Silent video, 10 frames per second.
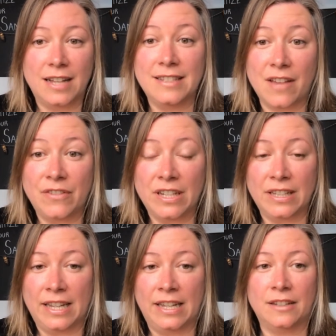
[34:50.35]

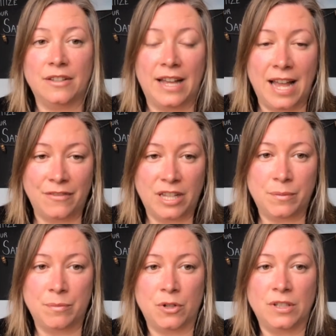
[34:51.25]
Definitely, I have a little
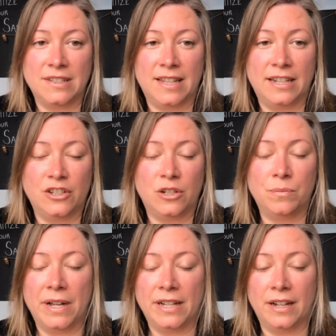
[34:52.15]
bit more in the slideshow,
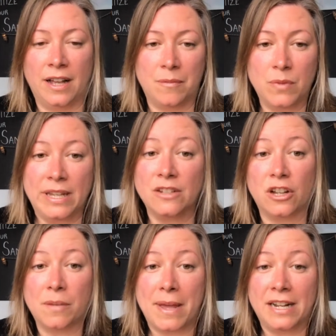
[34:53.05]
but we can
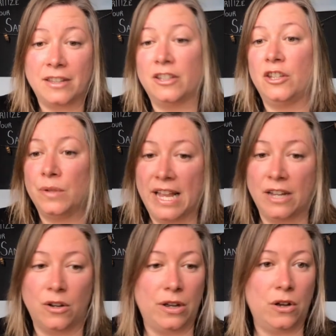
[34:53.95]
talk about it in the Q&A